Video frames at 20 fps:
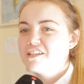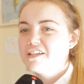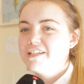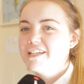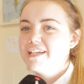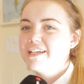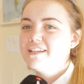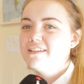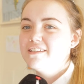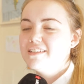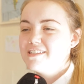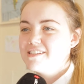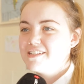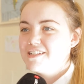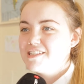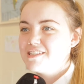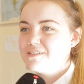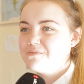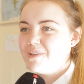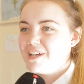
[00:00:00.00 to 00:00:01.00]
So I did
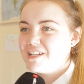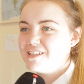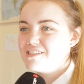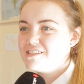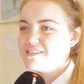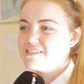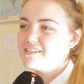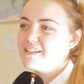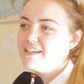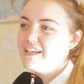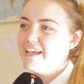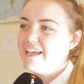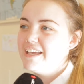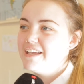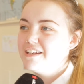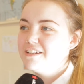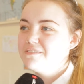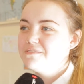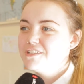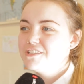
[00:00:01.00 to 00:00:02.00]
science and maths
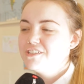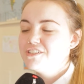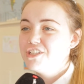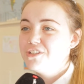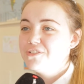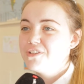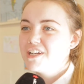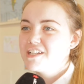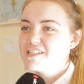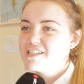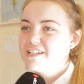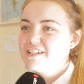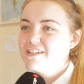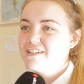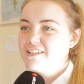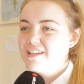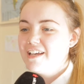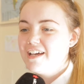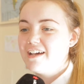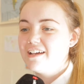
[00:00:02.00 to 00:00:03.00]
in junior
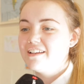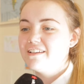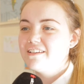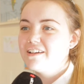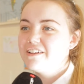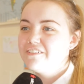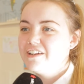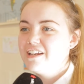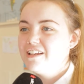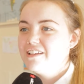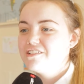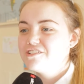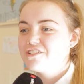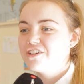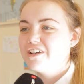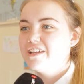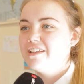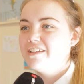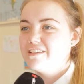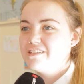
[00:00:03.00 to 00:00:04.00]
cert, and I really
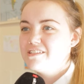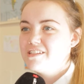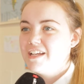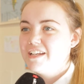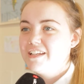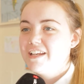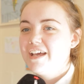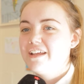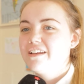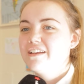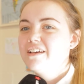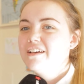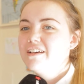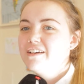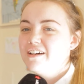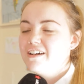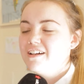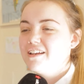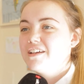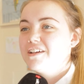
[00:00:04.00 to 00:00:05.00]
enjoyed it. And then
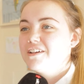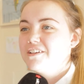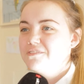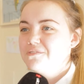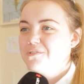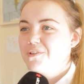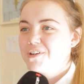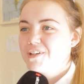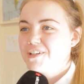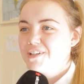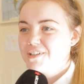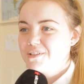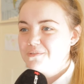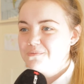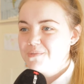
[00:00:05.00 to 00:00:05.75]
I like working on